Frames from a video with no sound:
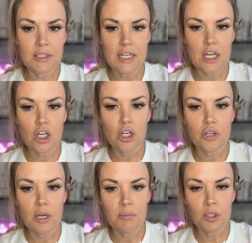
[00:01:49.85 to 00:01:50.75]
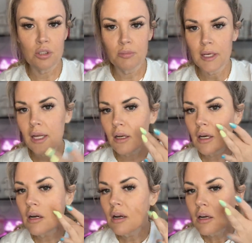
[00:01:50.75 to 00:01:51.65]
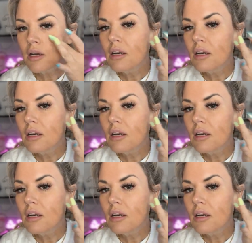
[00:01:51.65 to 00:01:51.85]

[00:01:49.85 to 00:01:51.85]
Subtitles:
Take your cream illuminator